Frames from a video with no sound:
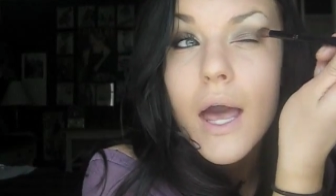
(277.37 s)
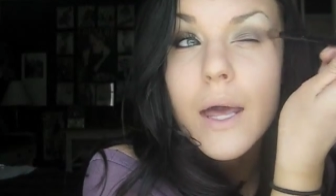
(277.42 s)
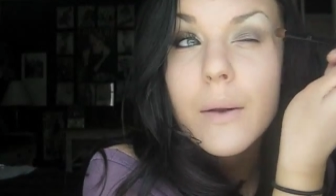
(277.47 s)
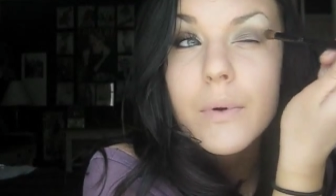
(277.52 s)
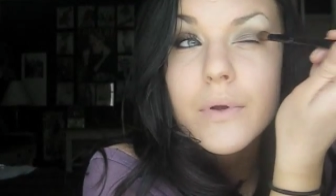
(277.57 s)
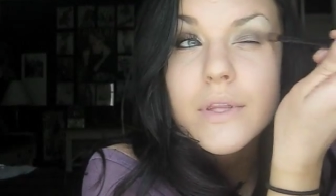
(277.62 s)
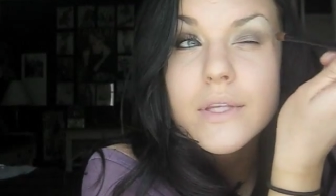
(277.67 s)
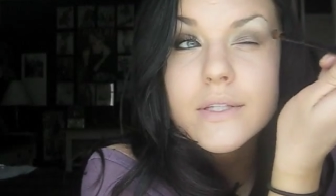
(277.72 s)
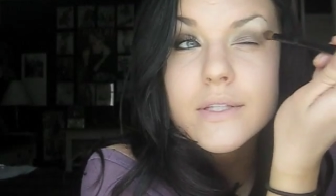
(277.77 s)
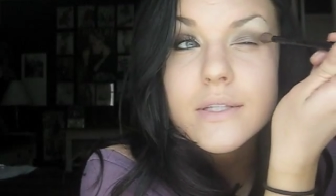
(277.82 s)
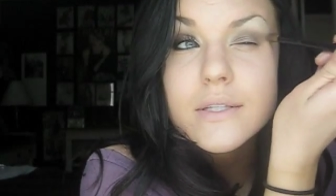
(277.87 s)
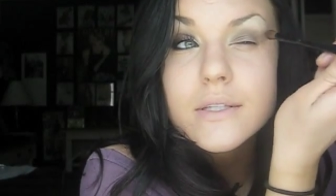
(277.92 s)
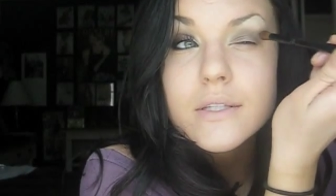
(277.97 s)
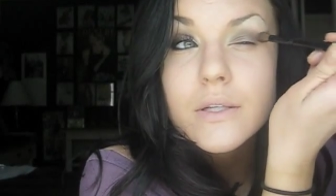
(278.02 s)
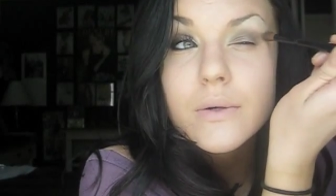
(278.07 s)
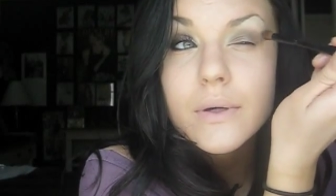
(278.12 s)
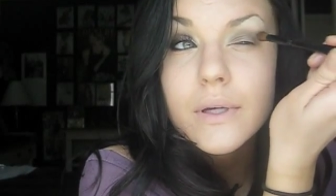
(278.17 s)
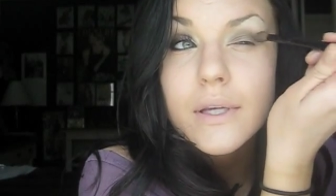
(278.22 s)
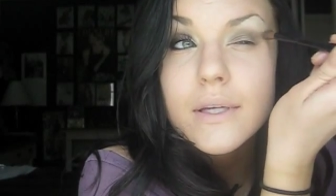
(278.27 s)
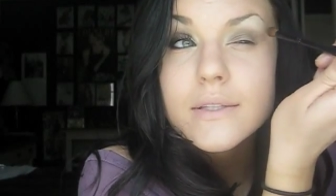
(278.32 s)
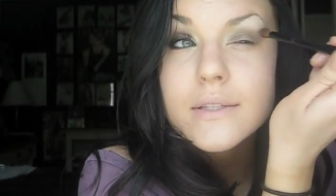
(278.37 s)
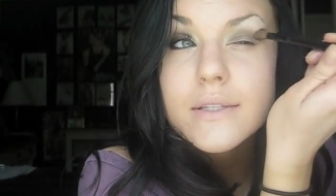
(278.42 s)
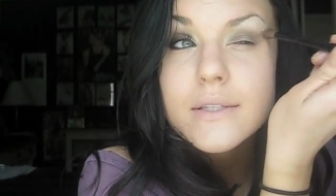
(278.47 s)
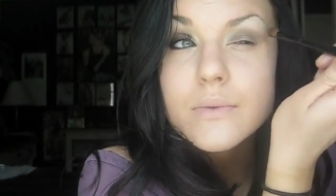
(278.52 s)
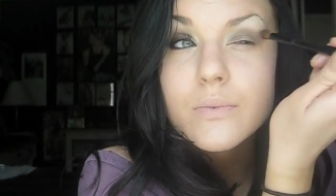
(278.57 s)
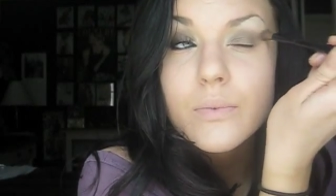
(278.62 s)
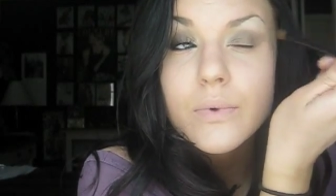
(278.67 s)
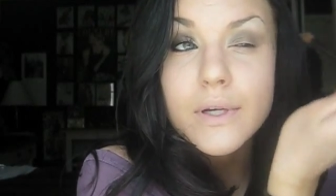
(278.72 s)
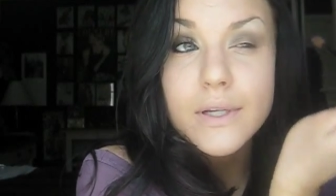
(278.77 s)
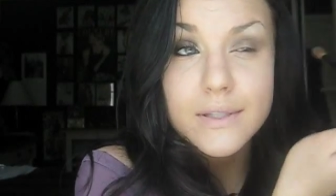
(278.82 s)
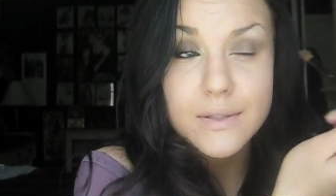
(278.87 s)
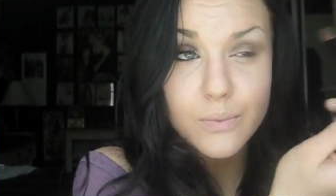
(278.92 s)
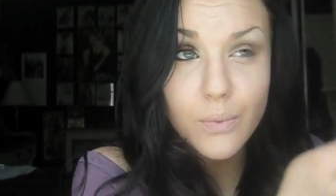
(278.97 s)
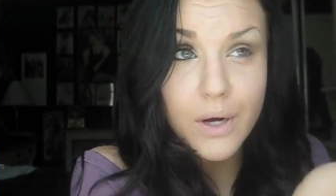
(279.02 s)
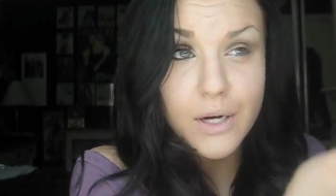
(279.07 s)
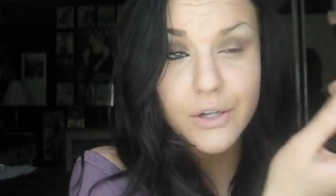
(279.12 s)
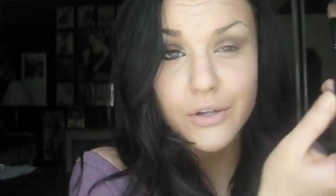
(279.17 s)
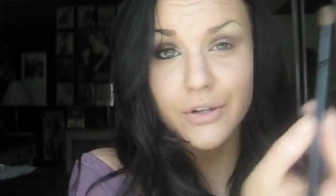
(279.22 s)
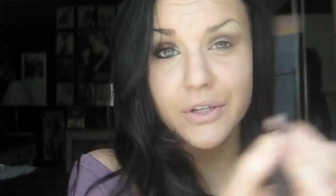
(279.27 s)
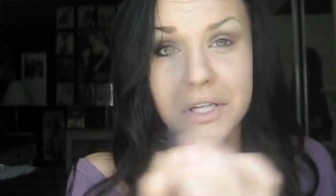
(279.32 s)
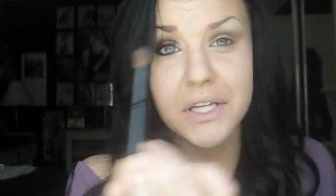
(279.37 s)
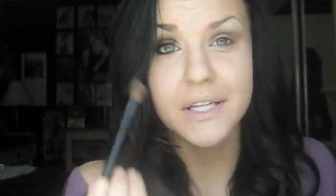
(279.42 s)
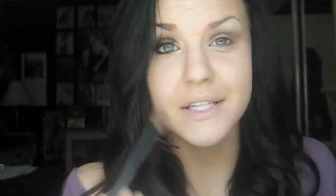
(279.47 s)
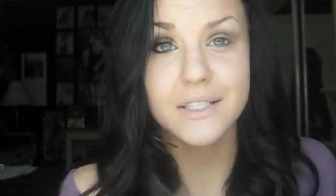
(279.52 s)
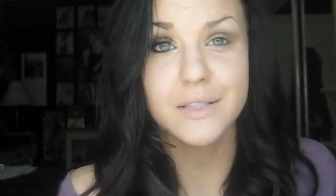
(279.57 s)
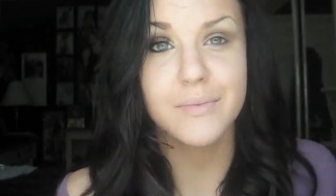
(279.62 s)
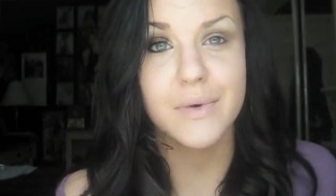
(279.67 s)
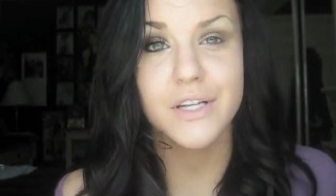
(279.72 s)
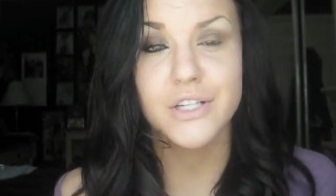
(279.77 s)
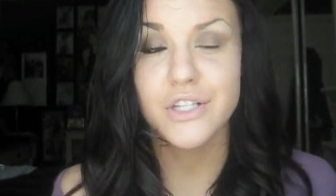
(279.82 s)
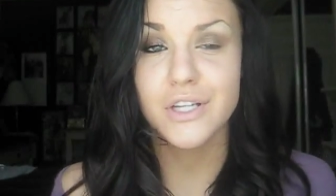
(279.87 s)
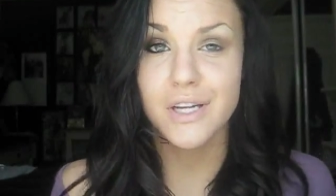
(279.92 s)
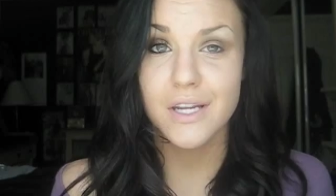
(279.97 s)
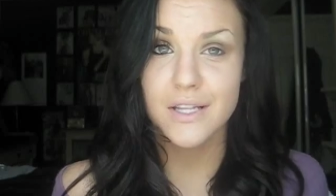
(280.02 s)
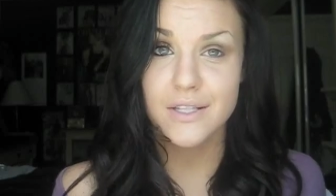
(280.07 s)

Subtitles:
And what this is doing is one, creating dimension.